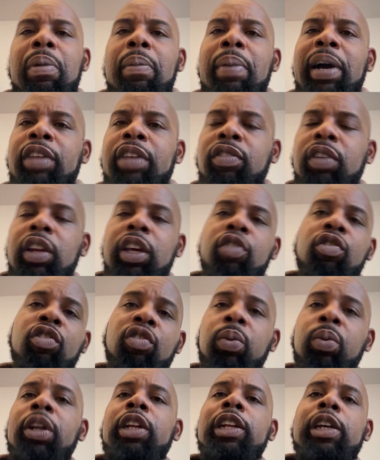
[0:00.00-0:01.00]
Cumberbatch, and
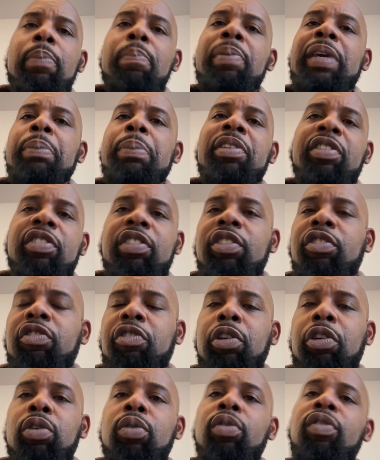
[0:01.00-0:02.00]
it's just one of them
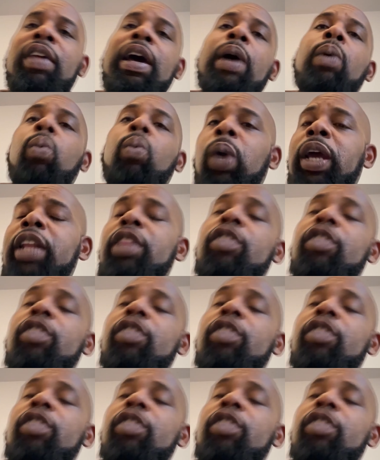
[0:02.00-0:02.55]
BBC shows that